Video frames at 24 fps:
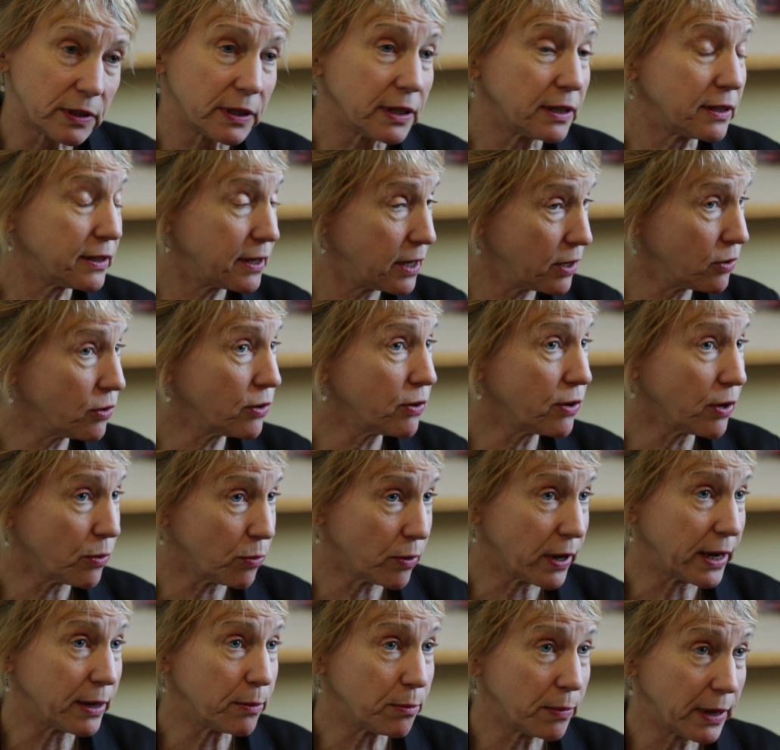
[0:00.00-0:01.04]

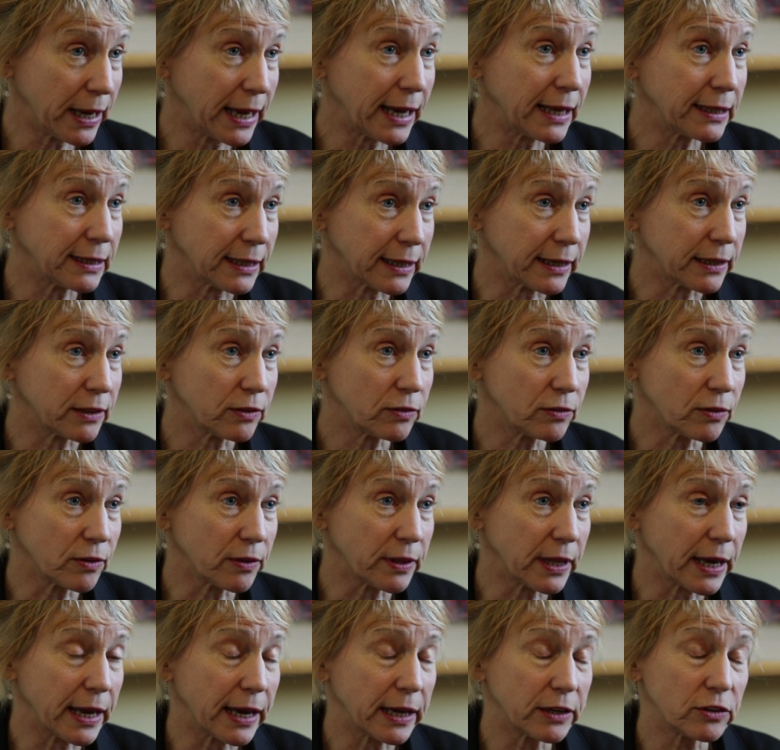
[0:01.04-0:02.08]
deteriorate badly, so
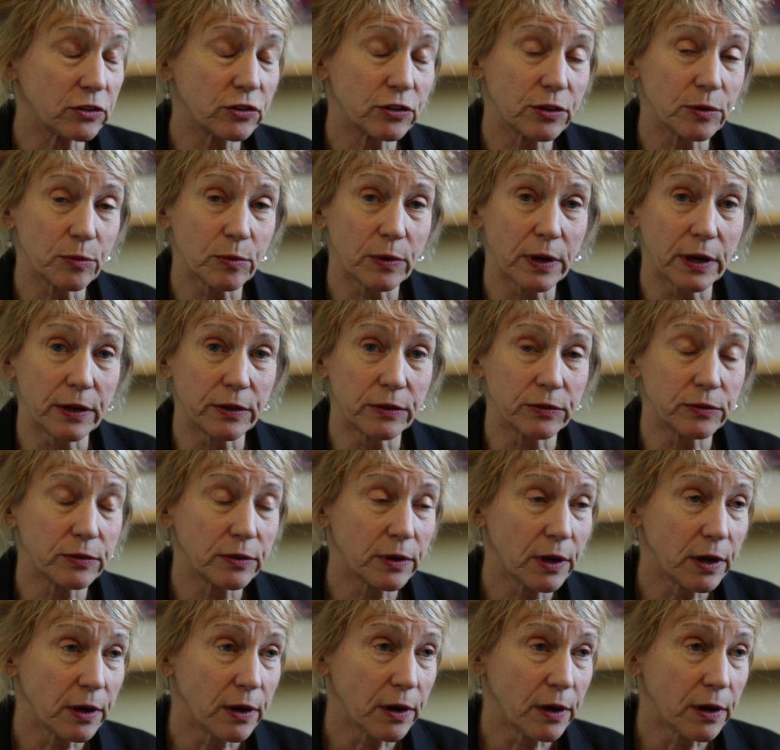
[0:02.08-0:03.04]
that she was